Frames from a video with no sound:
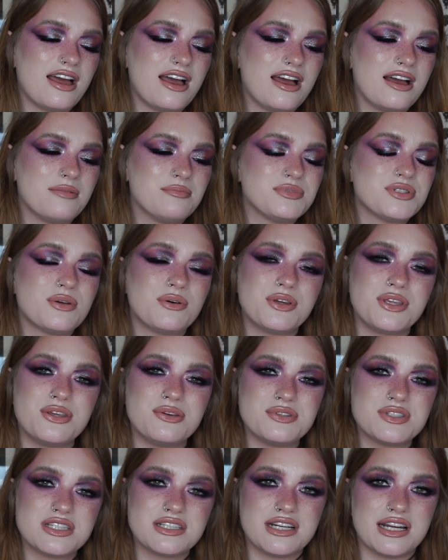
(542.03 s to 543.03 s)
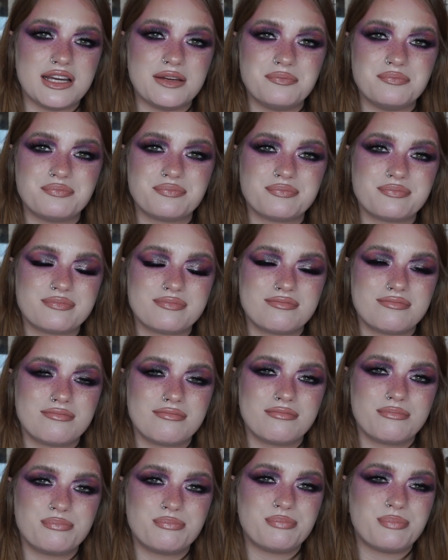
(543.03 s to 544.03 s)
Um, so I'll use it up,
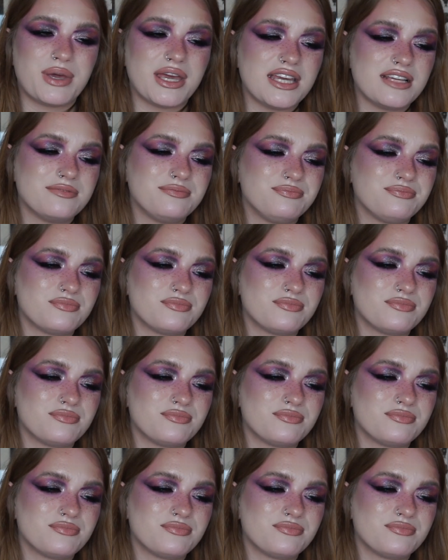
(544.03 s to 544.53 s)
but